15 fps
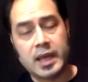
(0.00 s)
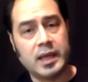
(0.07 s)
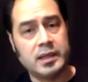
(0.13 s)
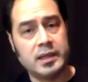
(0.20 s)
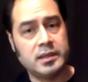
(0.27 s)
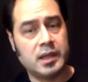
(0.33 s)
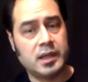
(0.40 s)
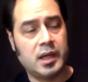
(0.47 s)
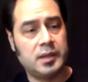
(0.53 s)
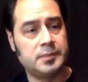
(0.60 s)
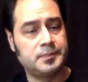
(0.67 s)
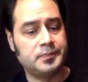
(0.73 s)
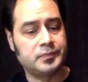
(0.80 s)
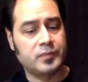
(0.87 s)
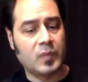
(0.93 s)
and
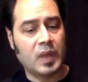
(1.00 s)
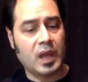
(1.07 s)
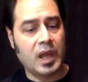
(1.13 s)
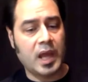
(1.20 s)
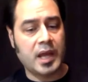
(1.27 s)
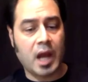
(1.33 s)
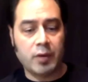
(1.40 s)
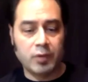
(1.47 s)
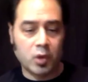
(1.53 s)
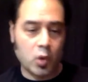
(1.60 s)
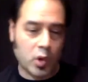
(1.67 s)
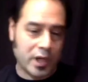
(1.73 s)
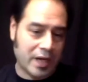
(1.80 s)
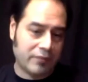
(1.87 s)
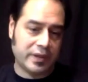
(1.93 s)
I
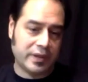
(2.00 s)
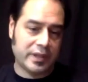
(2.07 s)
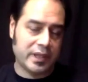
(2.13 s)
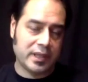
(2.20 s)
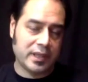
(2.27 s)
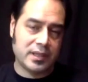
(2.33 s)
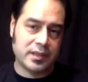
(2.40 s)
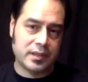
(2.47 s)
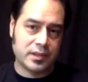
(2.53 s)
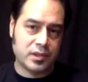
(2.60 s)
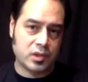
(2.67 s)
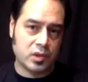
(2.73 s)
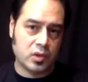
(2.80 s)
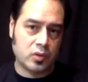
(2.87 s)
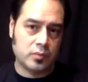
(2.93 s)
record everything into the
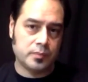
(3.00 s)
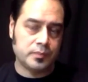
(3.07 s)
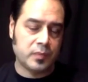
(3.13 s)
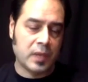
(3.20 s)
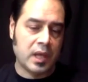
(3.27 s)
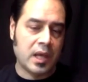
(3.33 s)
Zoom,